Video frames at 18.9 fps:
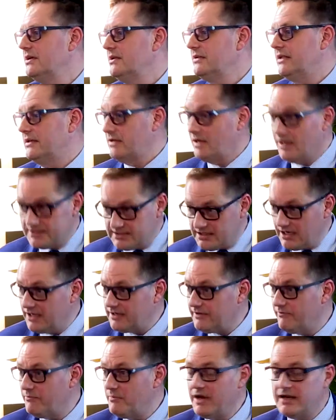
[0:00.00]
that cost a lot
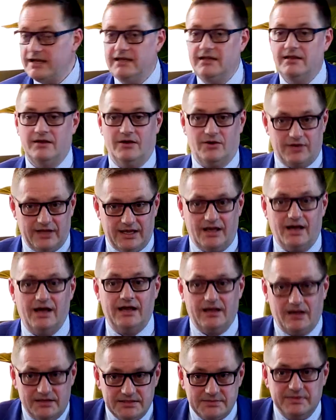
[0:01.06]
of money. Okay, I
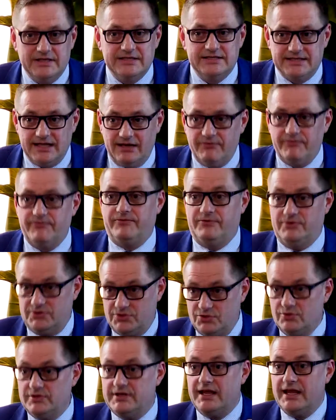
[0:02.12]
ask myself,
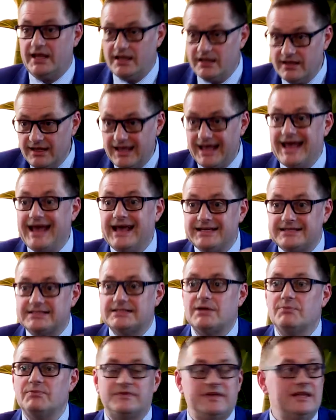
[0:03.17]
do they add
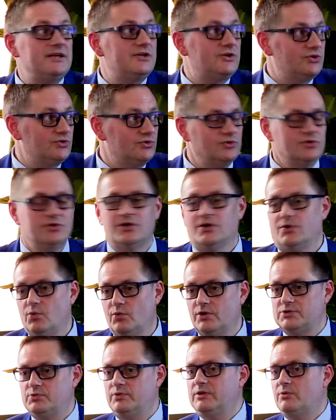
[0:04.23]
something to
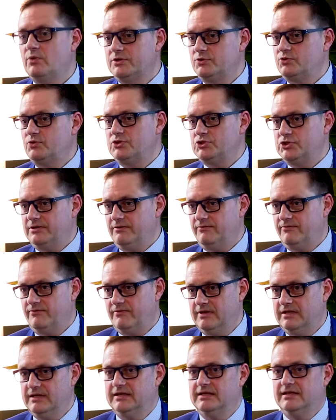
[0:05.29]
what we want to achieve?
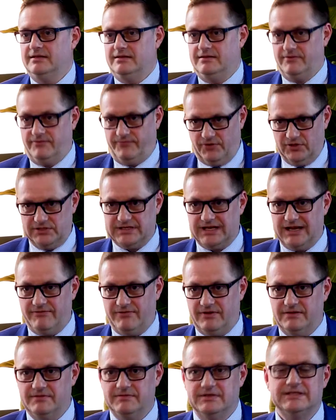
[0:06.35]
First level.
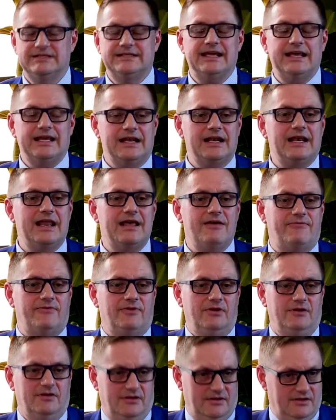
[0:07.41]
Second
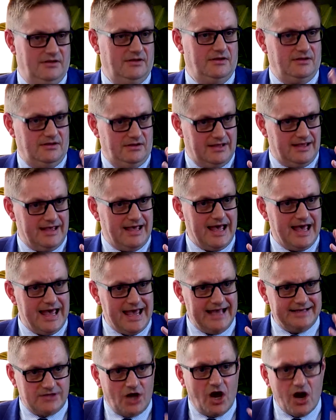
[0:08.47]
level,
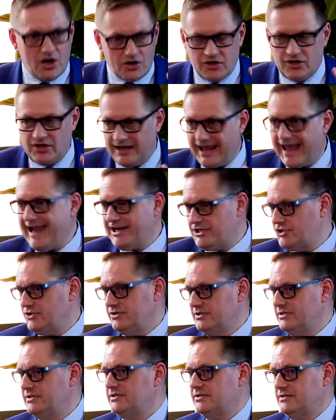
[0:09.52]
ad hoc
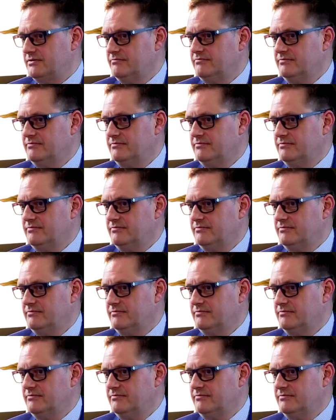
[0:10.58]
actions.